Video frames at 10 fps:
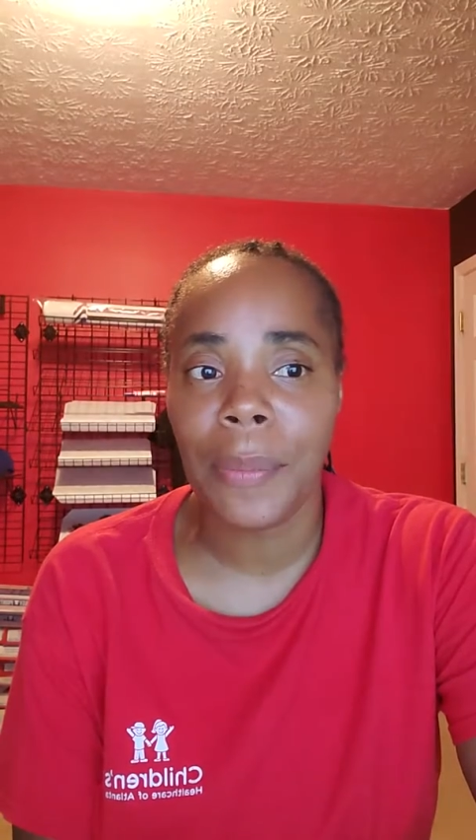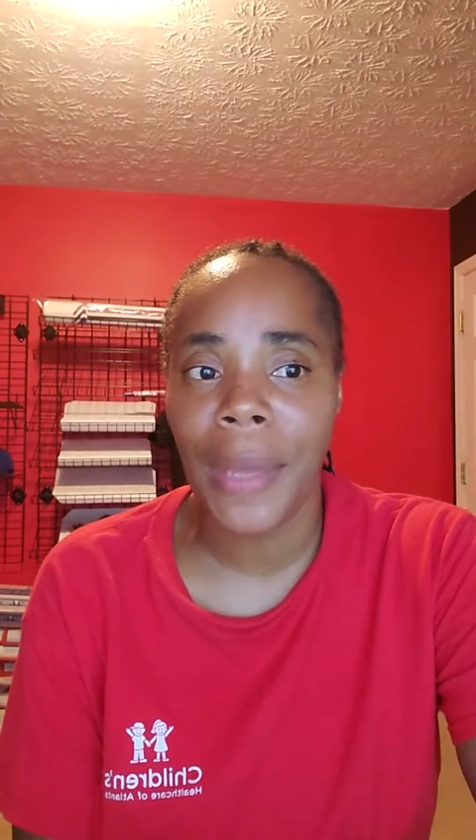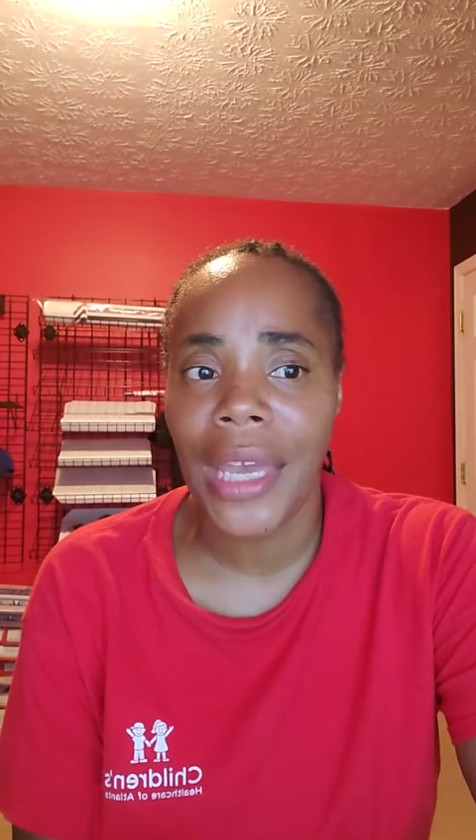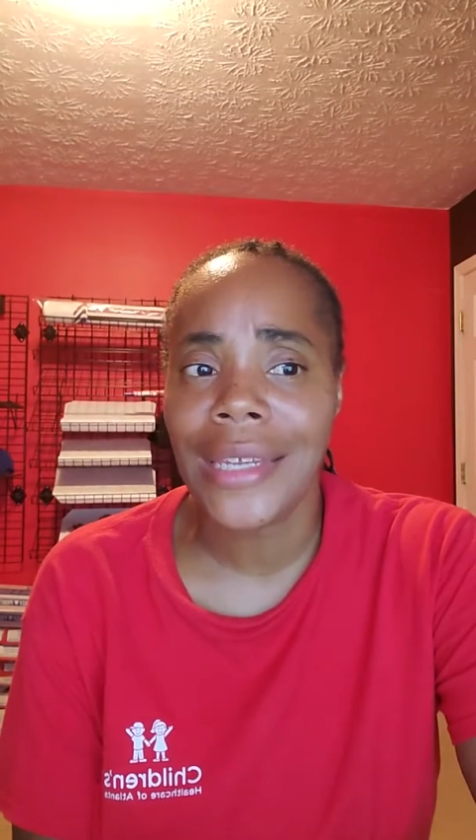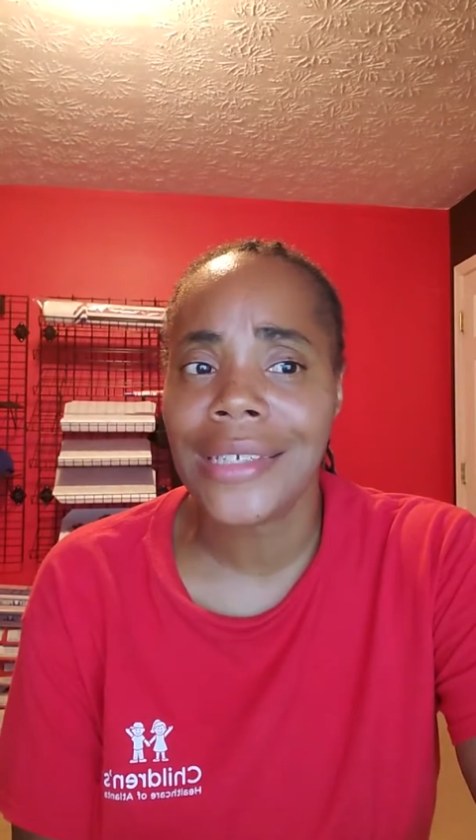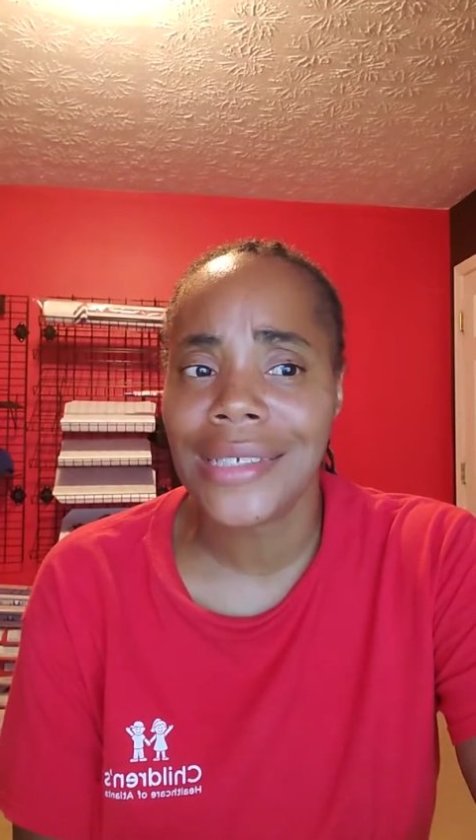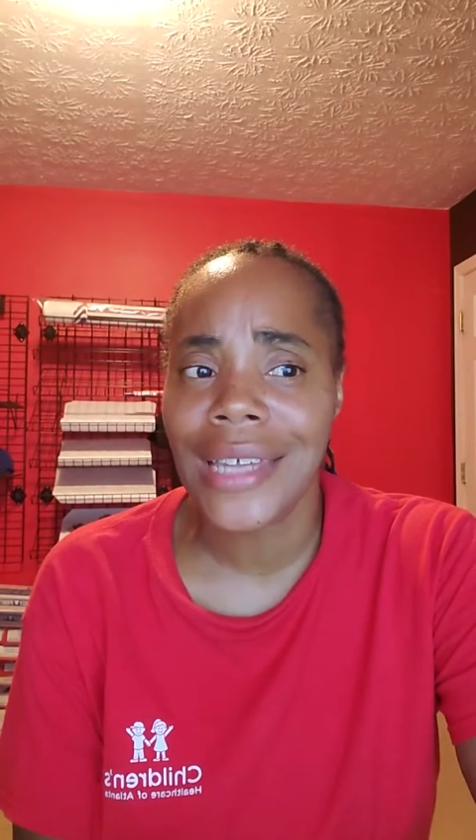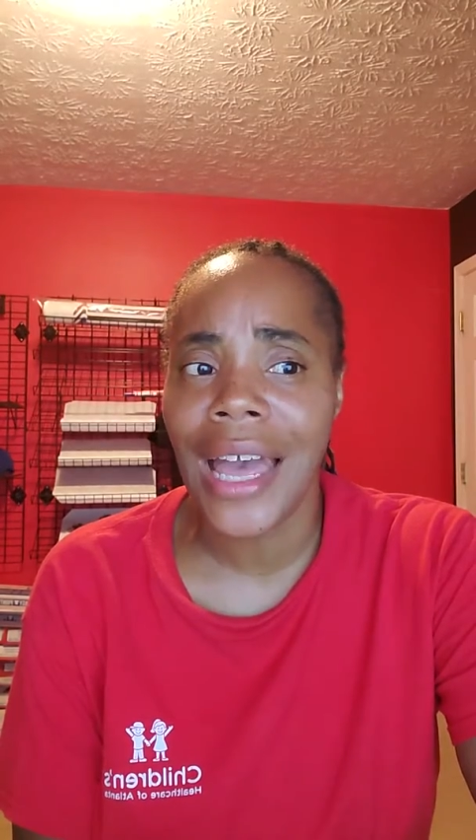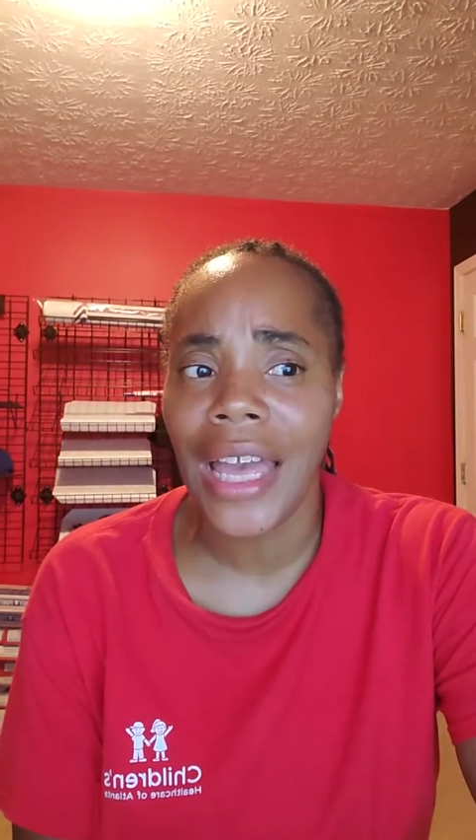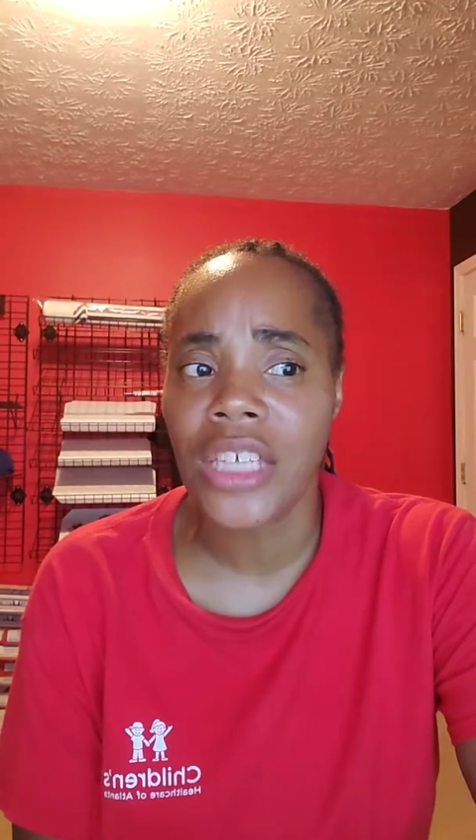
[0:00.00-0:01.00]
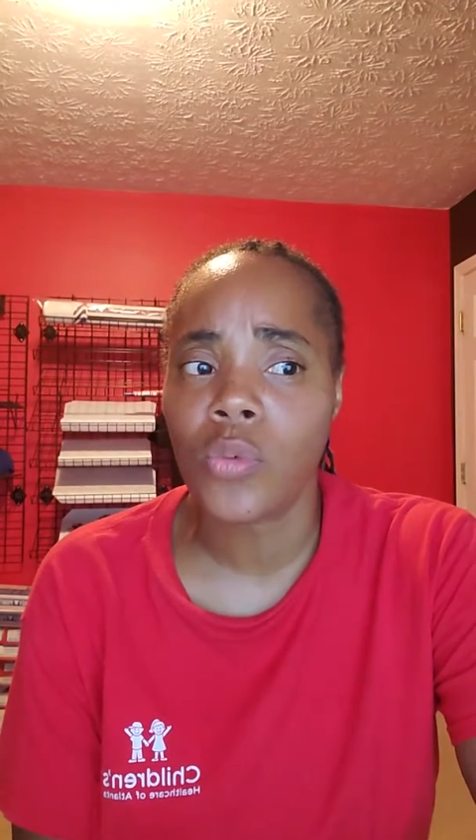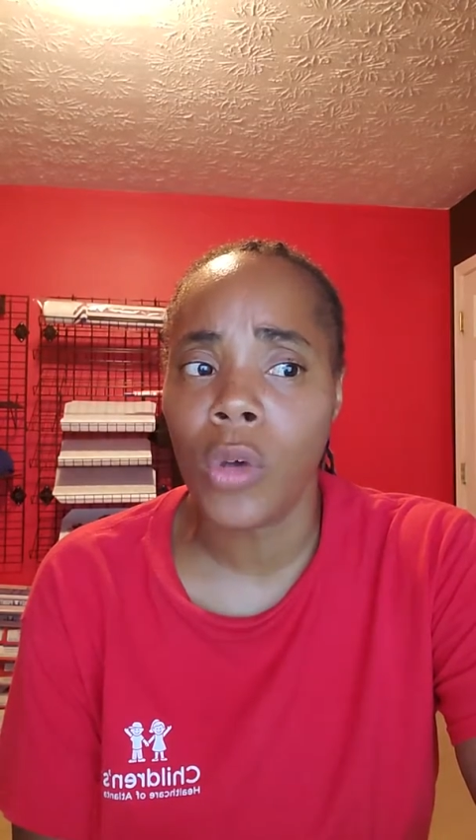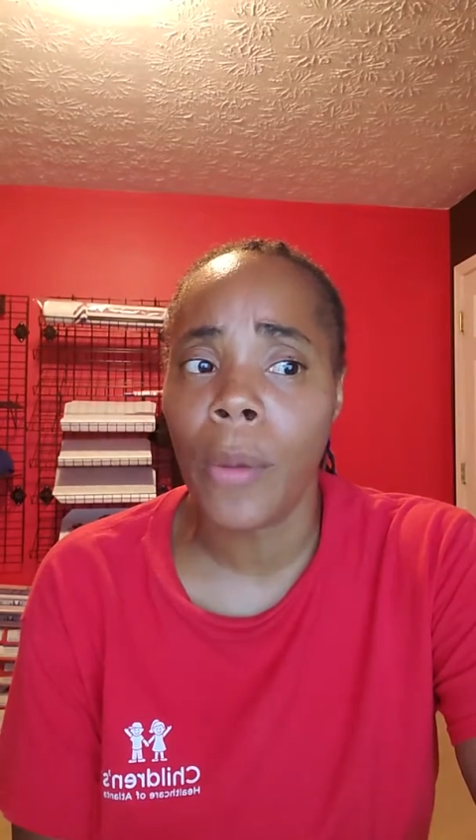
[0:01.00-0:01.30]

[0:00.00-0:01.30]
pain is not as well